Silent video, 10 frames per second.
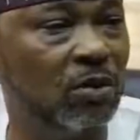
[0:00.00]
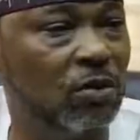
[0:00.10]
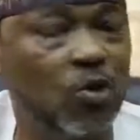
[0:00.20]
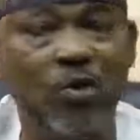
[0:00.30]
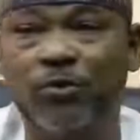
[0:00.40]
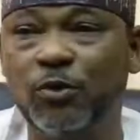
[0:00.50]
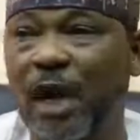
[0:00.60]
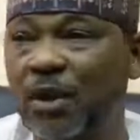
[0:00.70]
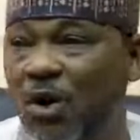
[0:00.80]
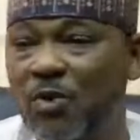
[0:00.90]
So if you
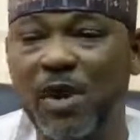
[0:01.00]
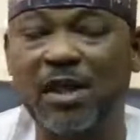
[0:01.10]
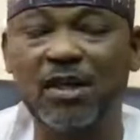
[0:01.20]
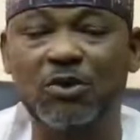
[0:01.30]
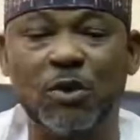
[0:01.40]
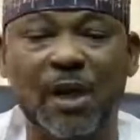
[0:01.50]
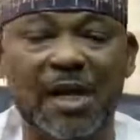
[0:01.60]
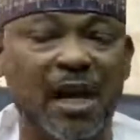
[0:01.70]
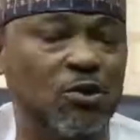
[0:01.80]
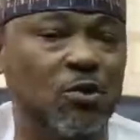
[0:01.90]
are not ready to
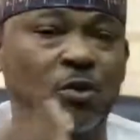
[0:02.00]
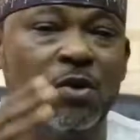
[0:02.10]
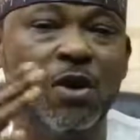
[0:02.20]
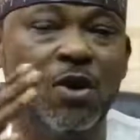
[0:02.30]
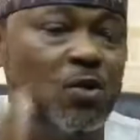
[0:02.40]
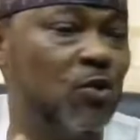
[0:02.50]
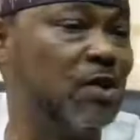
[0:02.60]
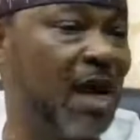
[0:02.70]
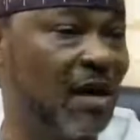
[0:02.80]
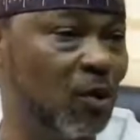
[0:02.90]
adapt to
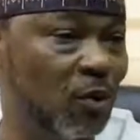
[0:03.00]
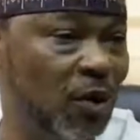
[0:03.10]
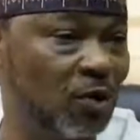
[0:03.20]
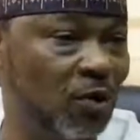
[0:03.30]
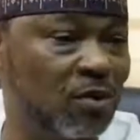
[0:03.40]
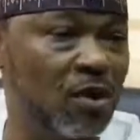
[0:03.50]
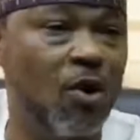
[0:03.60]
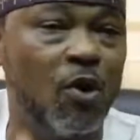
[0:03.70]
rules and regulations